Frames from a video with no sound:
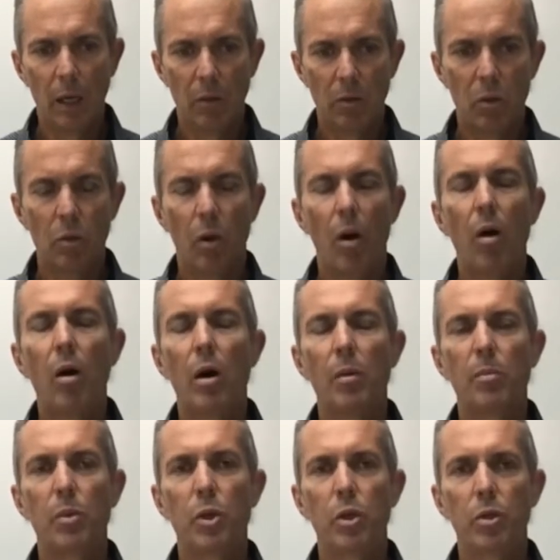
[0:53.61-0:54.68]
to a high
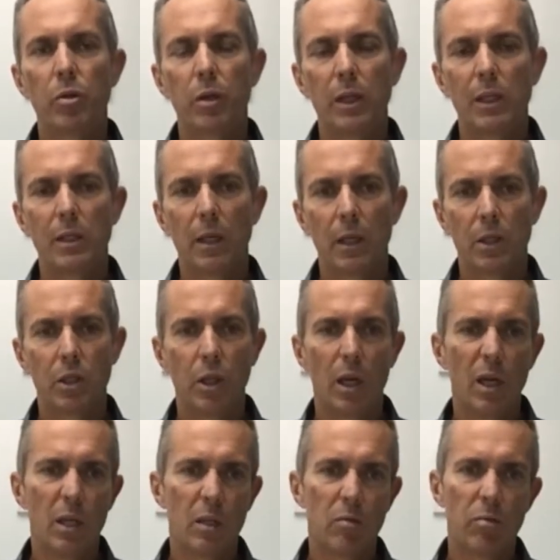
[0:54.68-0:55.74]
purity, such
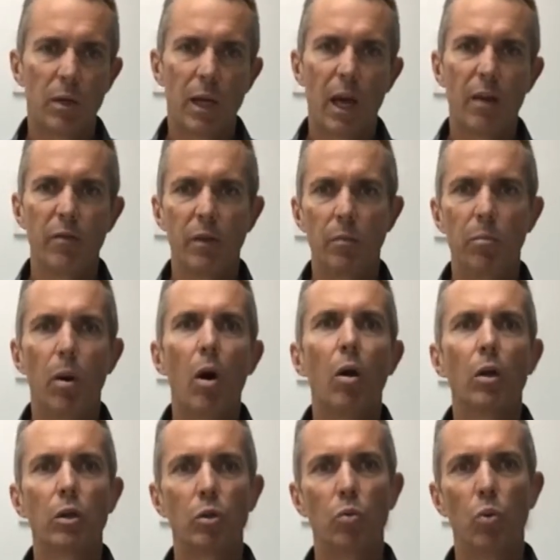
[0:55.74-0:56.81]
as recovered
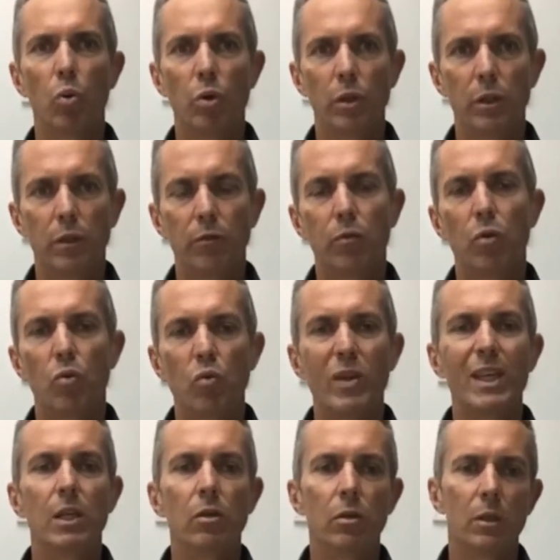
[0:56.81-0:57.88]
polished waters for
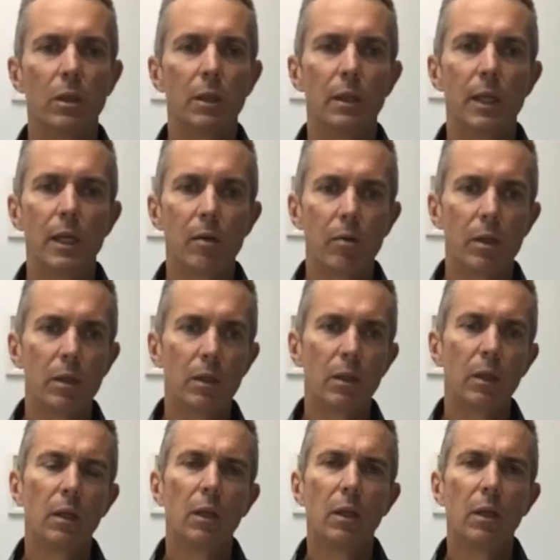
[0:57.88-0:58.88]
reuse in dairies.